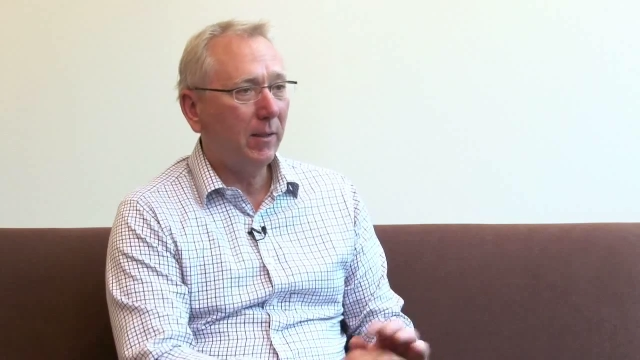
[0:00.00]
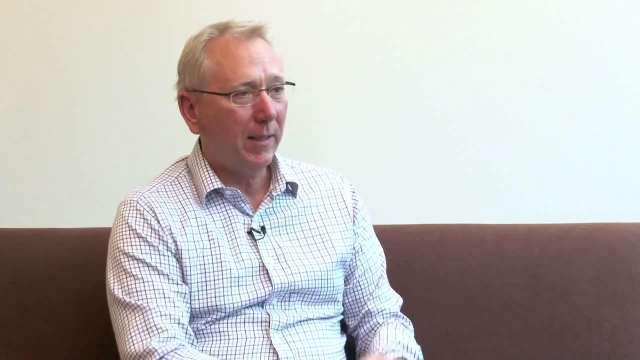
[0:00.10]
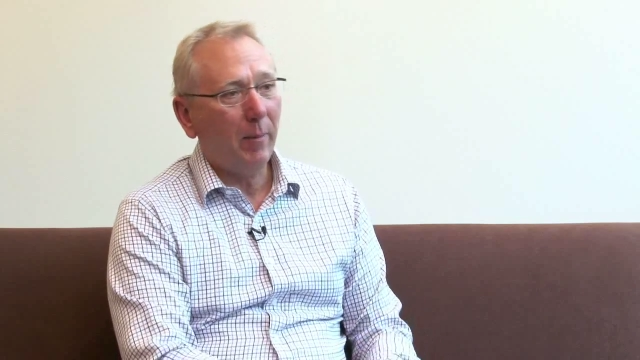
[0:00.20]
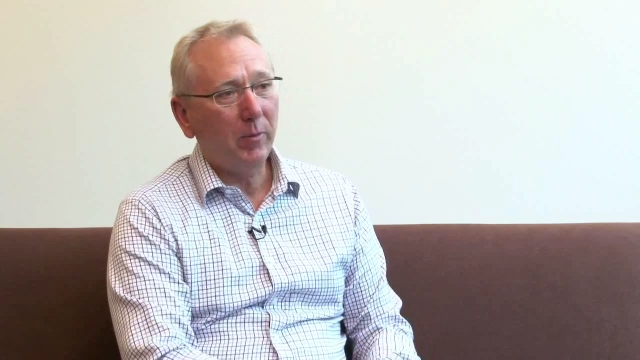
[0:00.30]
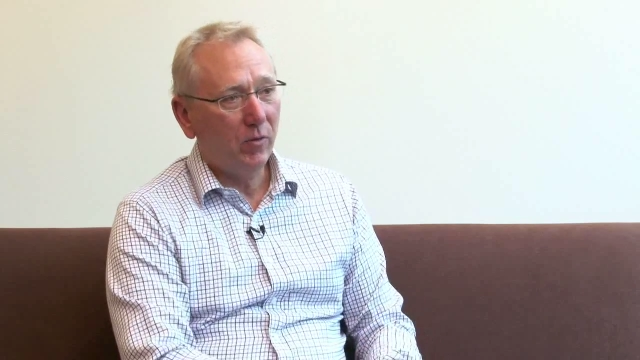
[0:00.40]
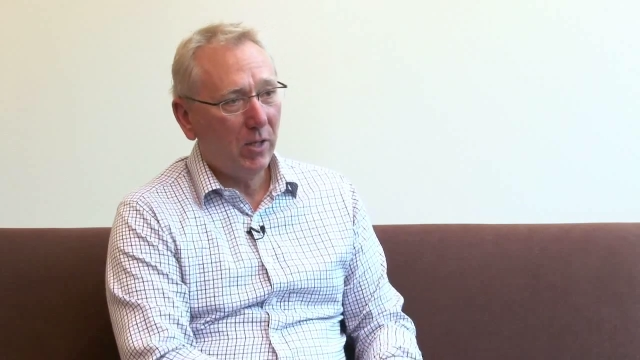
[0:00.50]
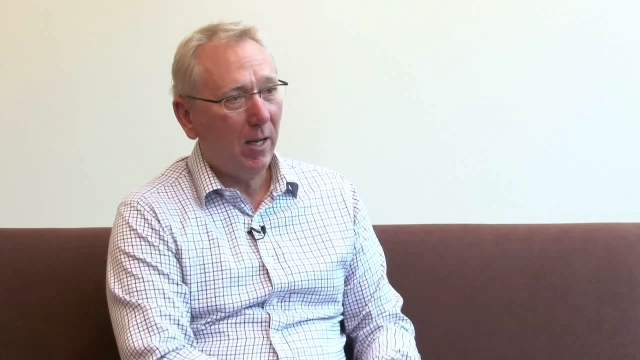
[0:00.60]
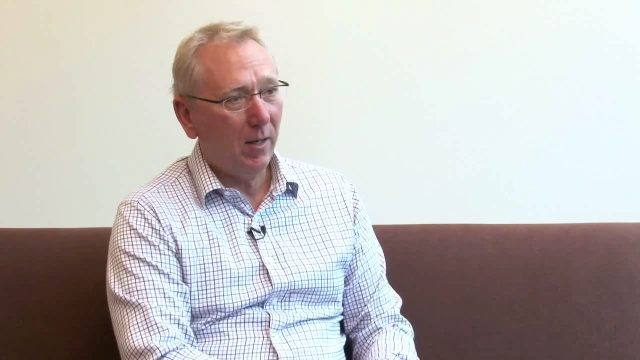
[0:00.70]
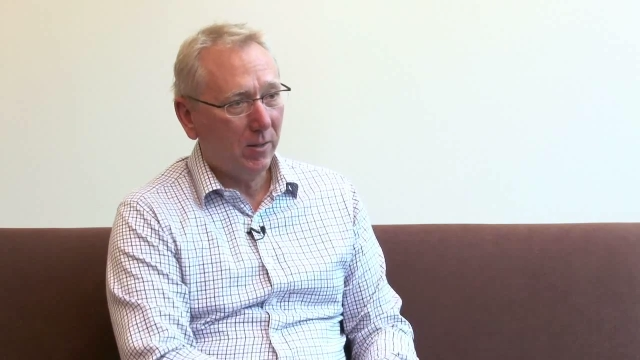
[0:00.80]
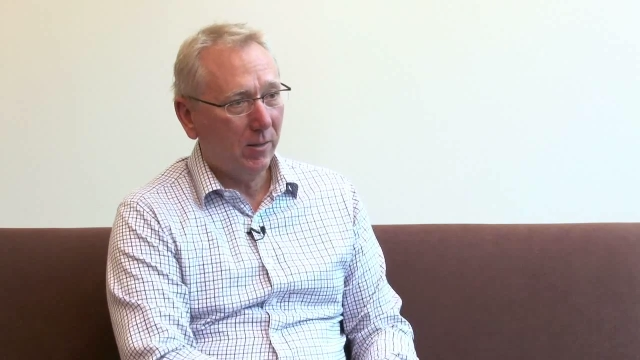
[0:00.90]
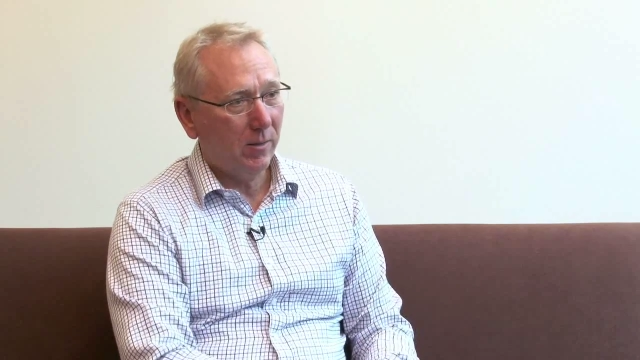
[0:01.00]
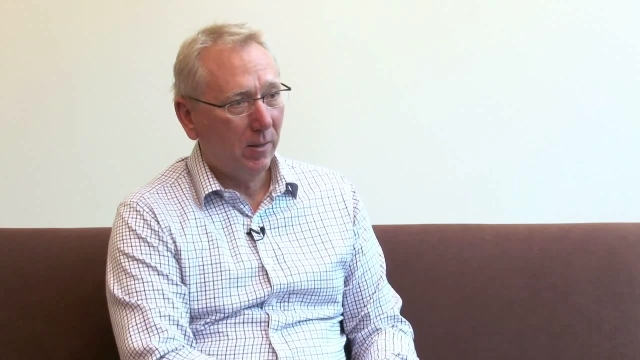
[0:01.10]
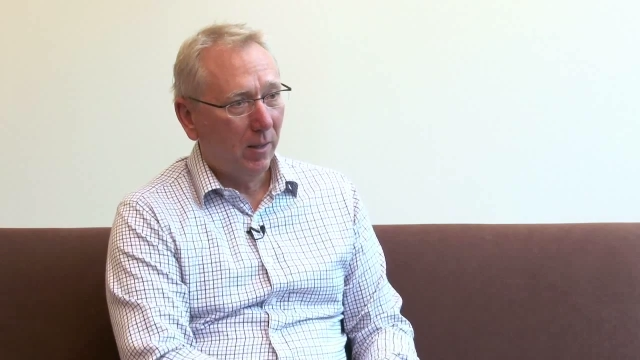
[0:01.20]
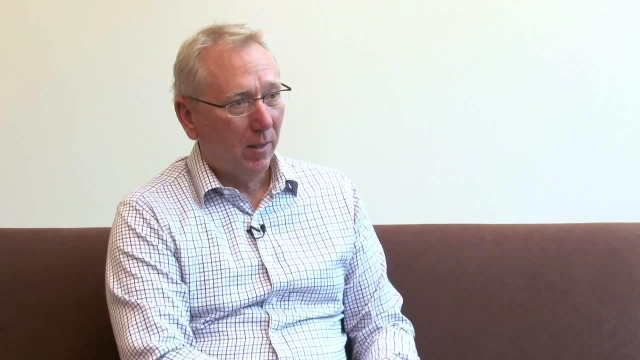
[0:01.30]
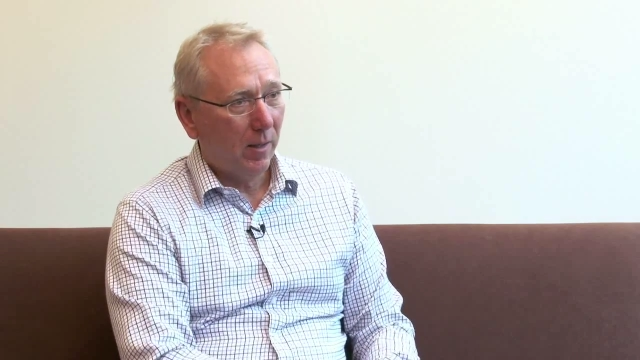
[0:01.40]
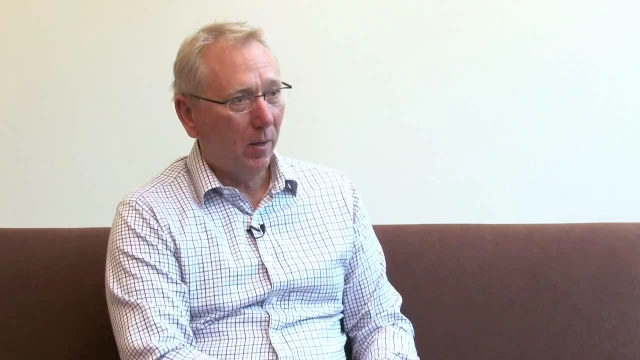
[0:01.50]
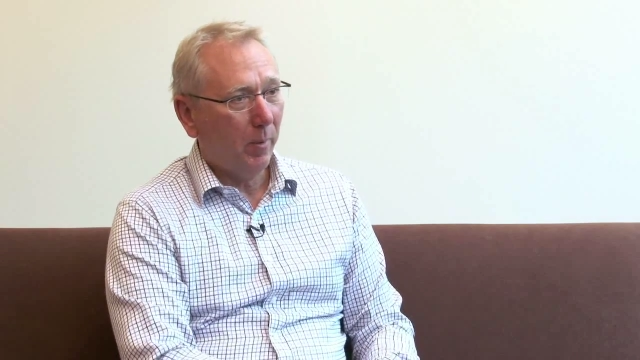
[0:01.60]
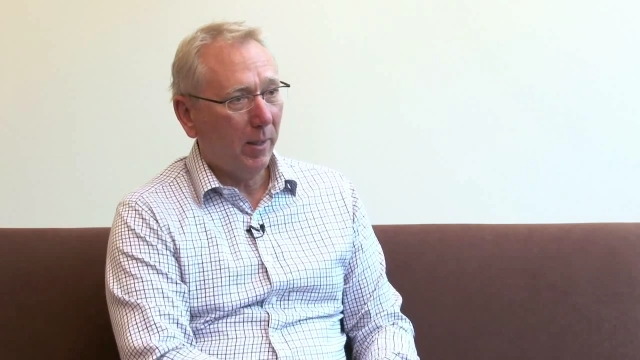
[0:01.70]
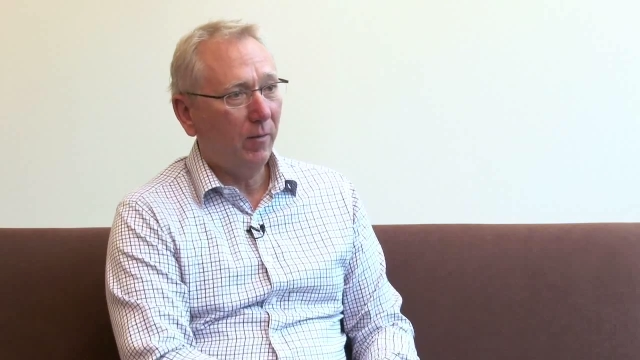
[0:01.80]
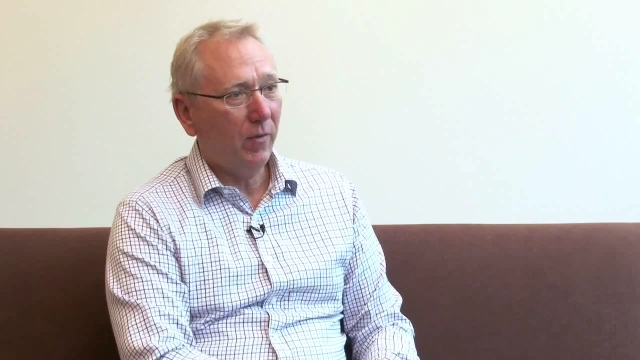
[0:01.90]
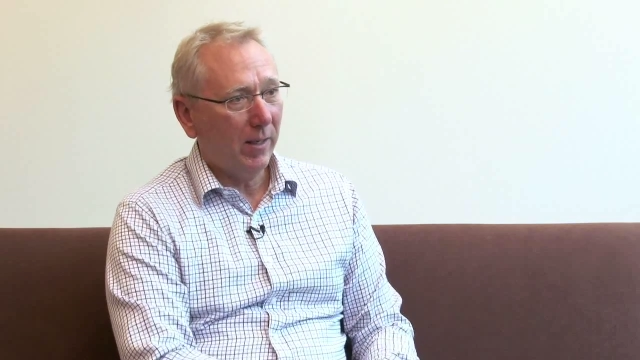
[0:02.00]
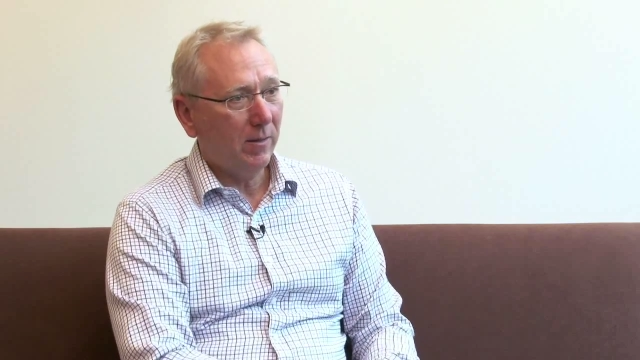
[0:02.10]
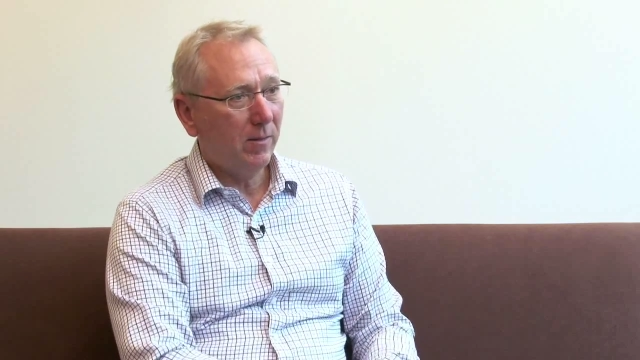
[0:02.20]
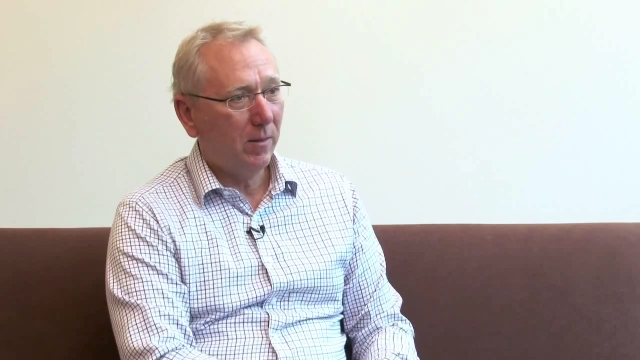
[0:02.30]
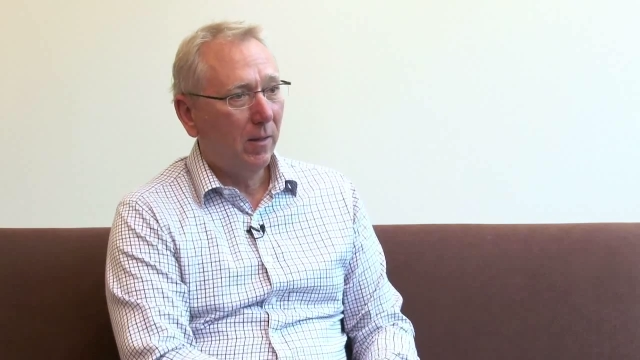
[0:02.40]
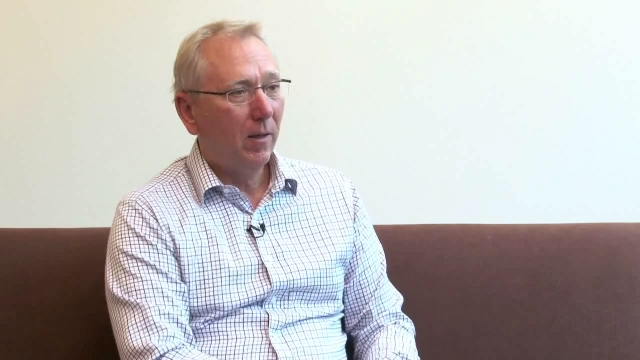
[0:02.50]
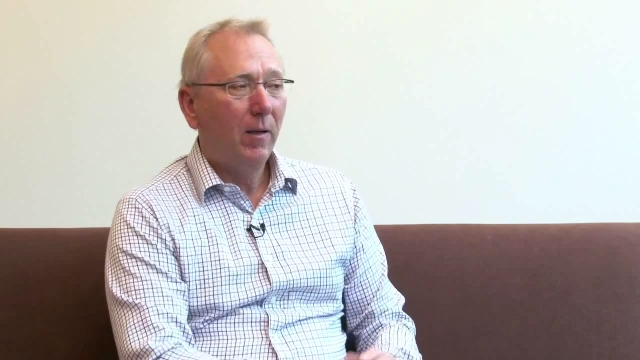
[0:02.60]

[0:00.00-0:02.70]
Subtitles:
adaptive challenges that are being faced,